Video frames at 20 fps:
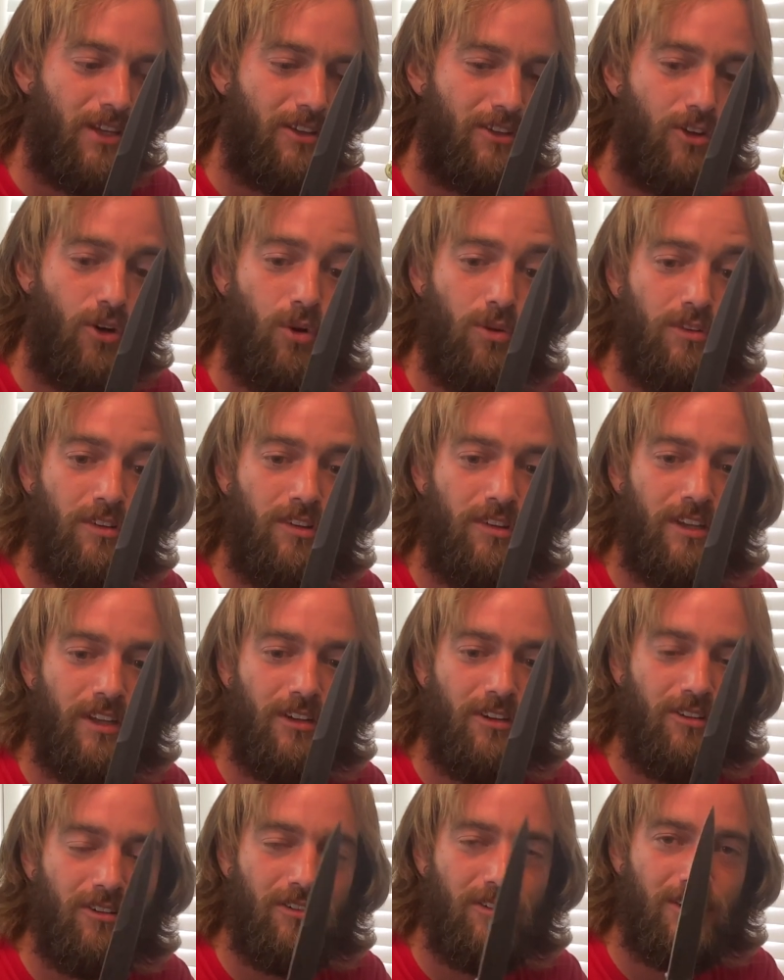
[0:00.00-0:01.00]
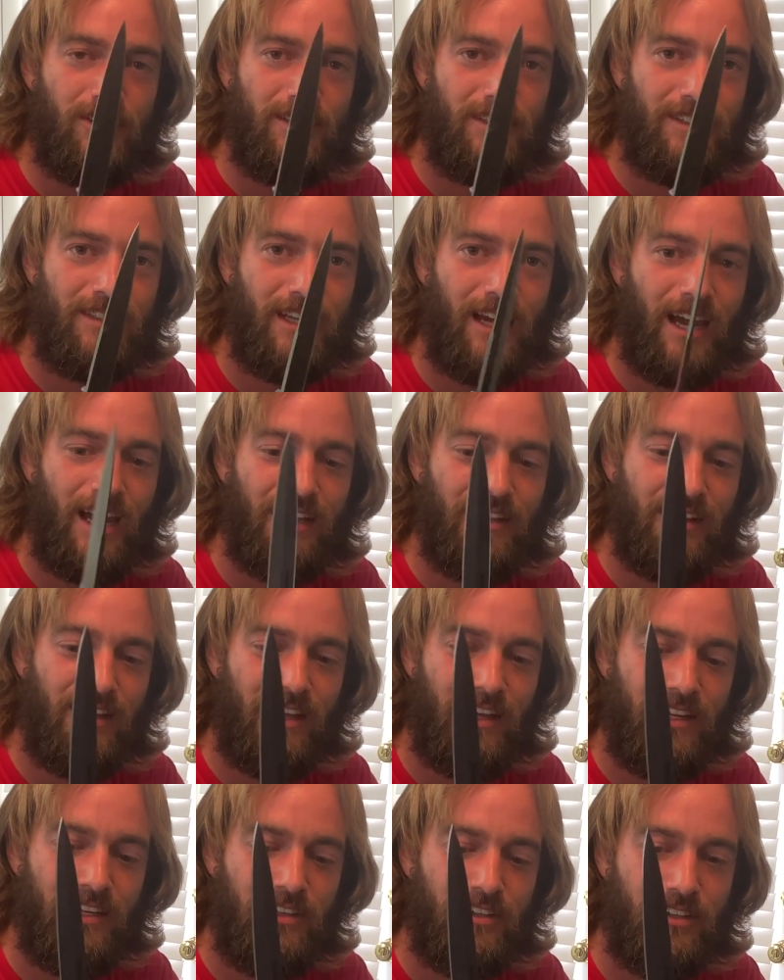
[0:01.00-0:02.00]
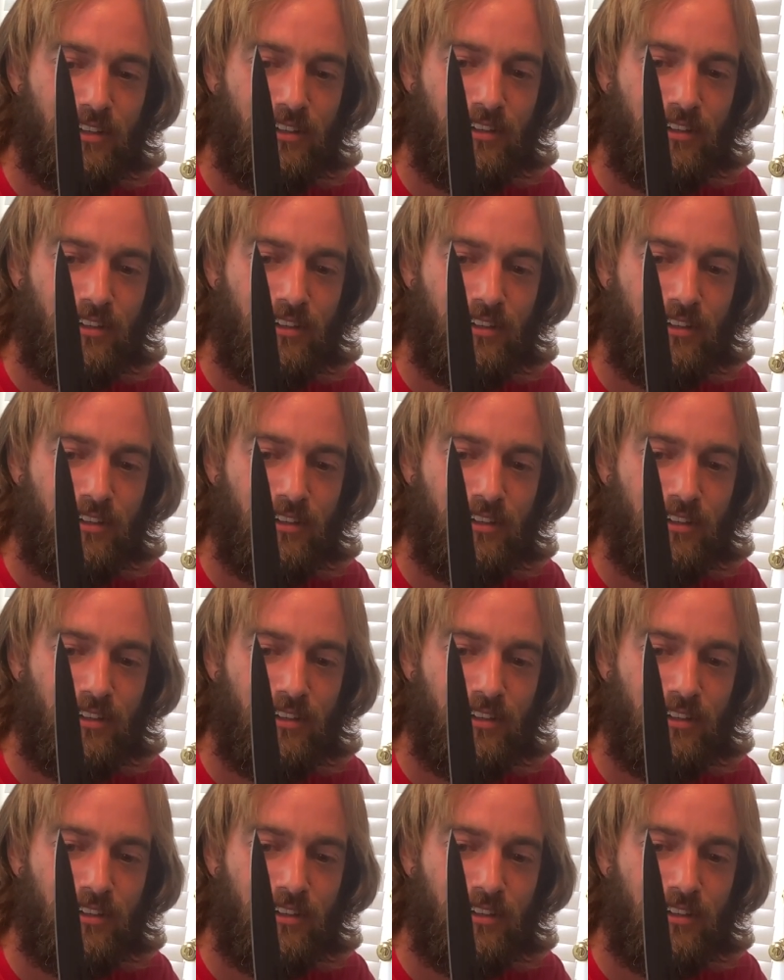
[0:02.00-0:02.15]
Cold Steel Tielight.